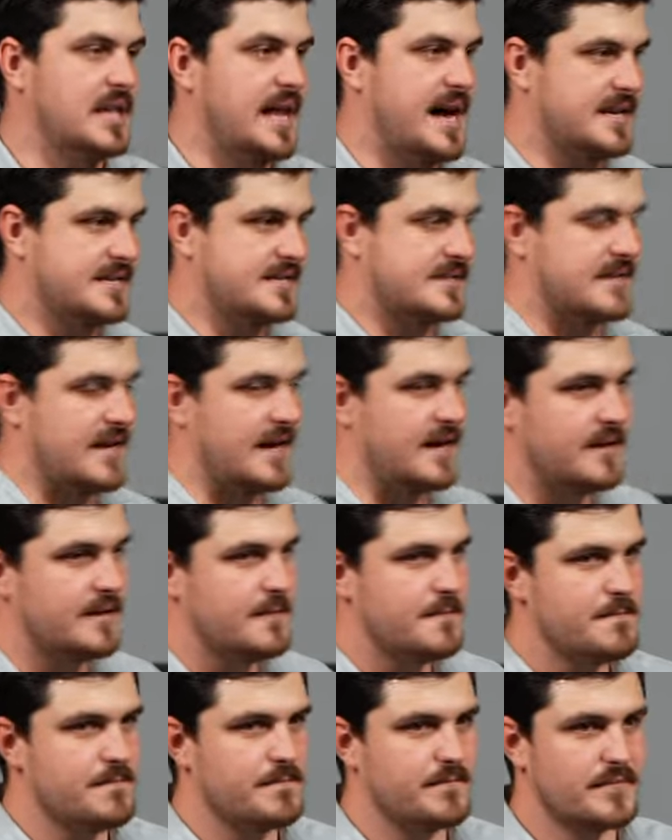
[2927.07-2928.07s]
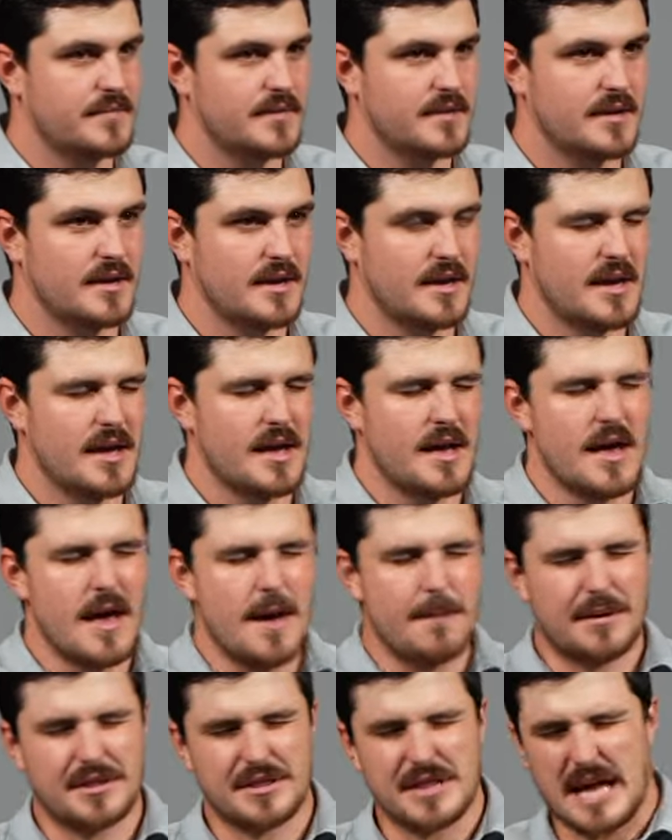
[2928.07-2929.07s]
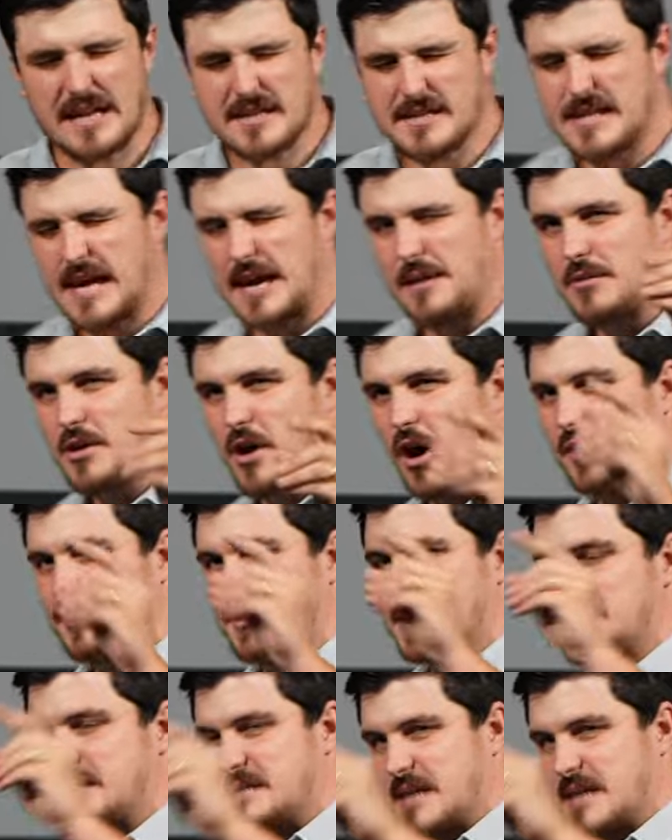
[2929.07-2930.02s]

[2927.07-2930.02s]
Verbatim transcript: day. But that same God the Son